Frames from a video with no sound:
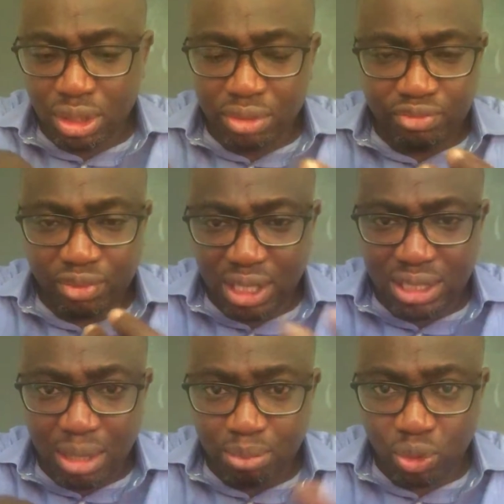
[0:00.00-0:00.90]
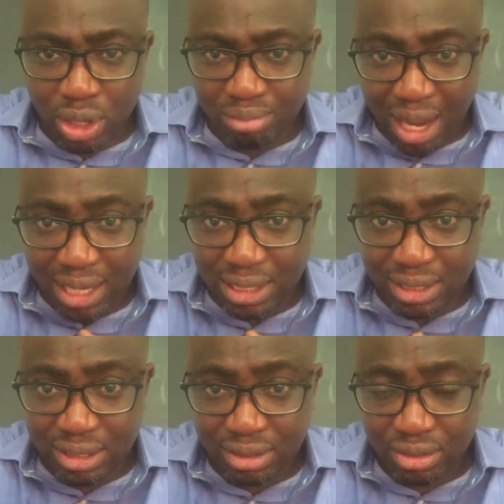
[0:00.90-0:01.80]
If, for example, you're in
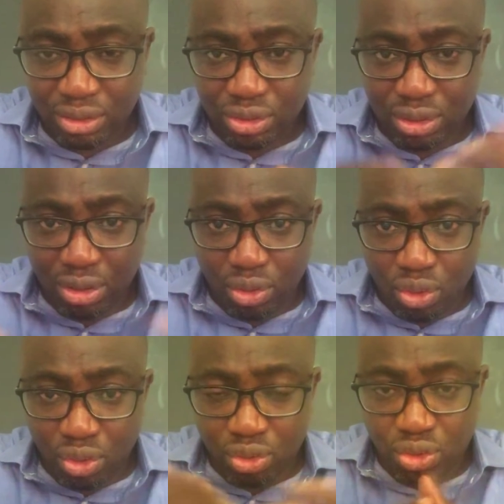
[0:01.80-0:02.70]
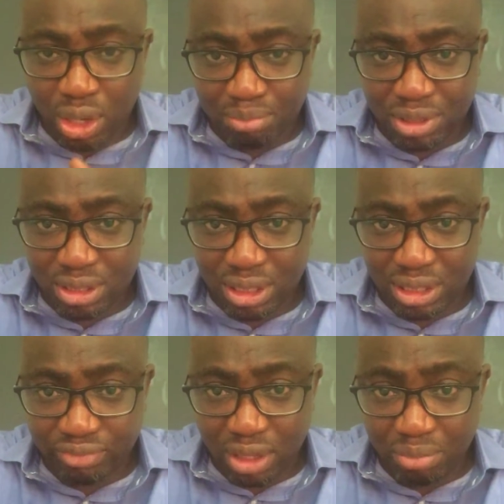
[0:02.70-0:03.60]
marketing or you're in
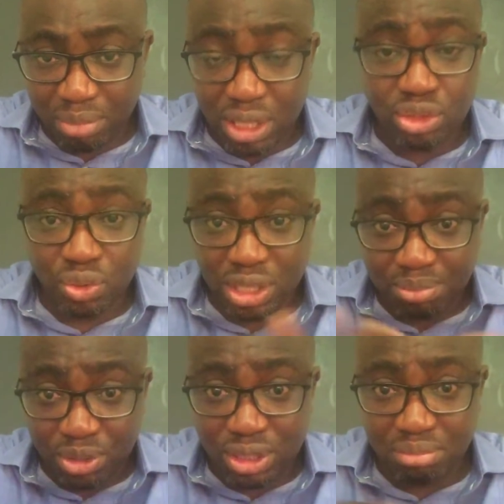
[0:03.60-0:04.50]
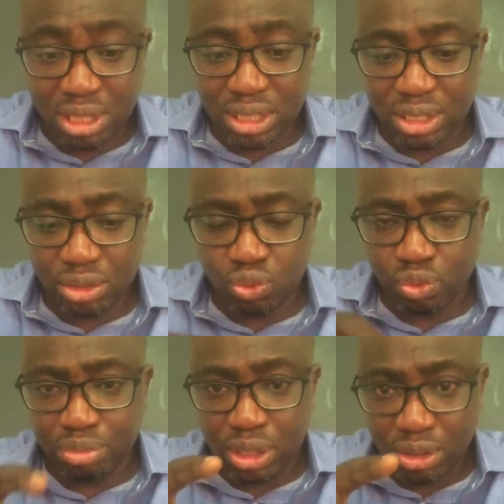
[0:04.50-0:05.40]
business development, your responsibility
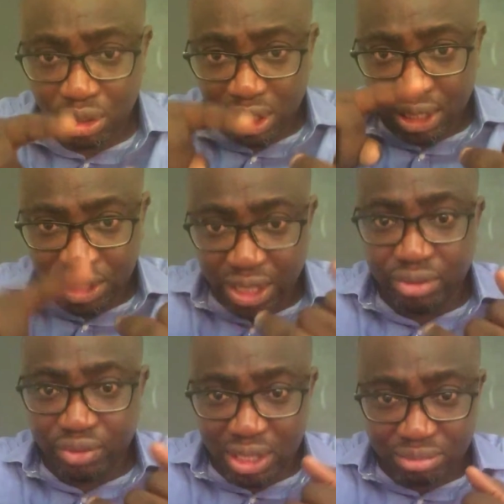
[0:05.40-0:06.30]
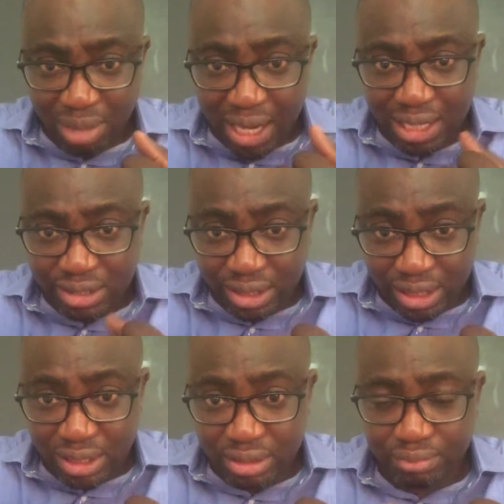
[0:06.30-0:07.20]
will be generate market
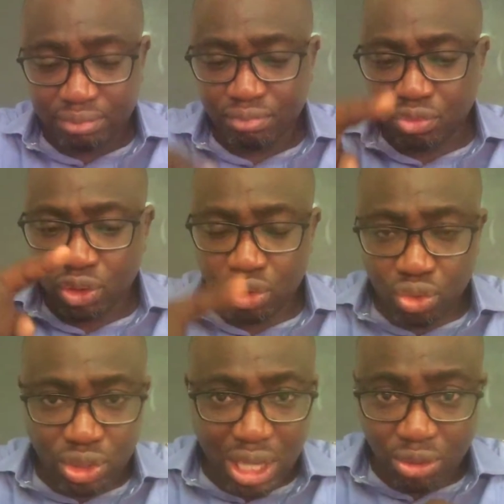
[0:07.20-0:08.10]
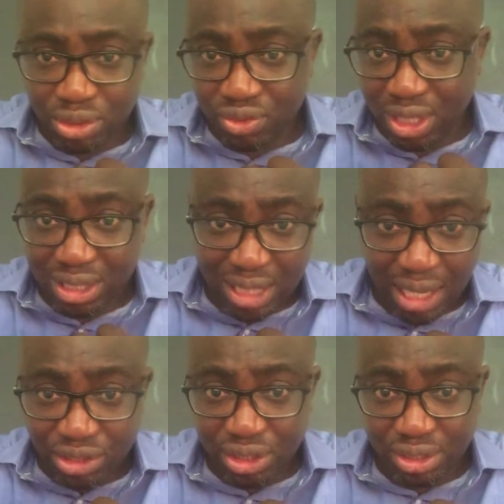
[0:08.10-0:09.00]
lead, close out
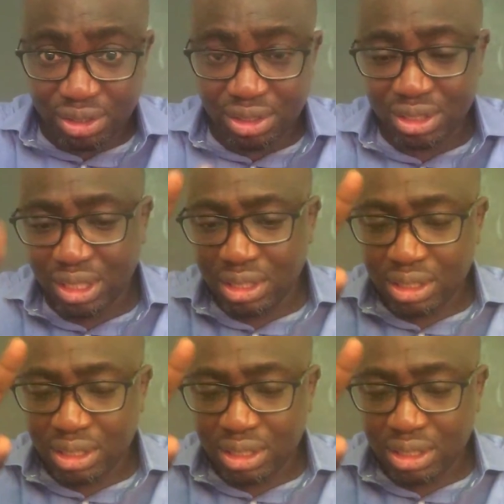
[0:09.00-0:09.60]
transactions,